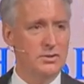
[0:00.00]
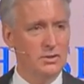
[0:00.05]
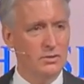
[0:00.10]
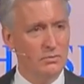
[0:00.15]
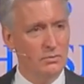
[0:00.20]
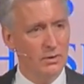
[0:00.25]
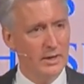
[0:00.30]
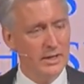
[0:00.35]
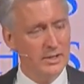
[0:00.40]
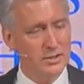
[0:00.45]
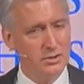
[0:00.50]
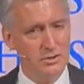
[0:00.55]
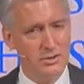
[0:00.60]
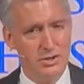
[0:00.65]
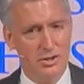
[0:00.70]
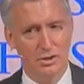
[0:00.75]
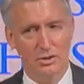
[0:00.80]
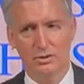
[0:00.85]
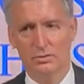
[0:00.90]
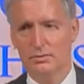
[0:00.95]
raise your
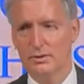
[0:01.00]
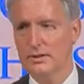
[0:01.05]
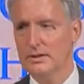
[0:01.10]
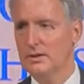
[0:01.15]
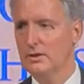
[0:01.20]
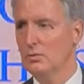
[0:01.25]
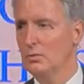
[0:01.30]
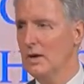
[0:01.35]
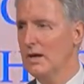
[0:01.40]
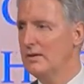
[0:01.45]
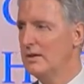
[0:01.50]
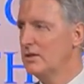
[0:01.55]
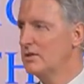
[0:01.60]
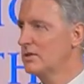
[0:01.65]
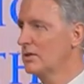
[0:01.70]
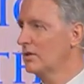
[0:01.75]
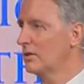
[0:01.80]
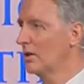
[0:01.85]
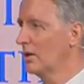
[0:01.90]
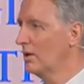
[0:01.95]
children in the way they
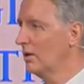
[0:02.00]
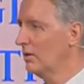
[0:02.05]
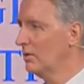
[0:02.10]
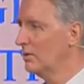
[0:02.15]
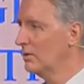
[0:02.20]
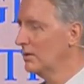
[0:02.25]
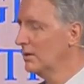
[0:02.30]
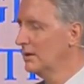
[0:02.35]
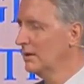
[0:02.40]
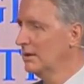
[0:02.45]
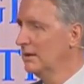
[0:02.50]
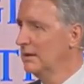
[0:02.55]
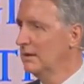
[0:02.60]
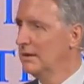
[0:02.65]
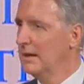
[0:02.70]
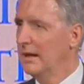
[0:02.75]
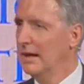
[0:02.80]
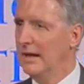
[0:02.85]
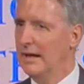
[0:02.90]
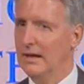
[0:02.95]
should go,
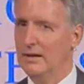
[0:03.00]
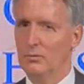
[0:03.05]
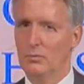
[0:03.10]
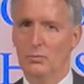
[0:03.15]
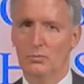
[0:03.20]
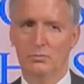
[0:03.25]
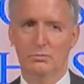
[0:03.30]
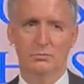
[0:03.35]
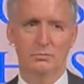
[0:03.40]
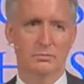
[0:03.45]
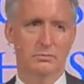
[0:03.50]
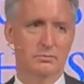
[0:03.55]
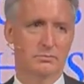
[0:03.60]
and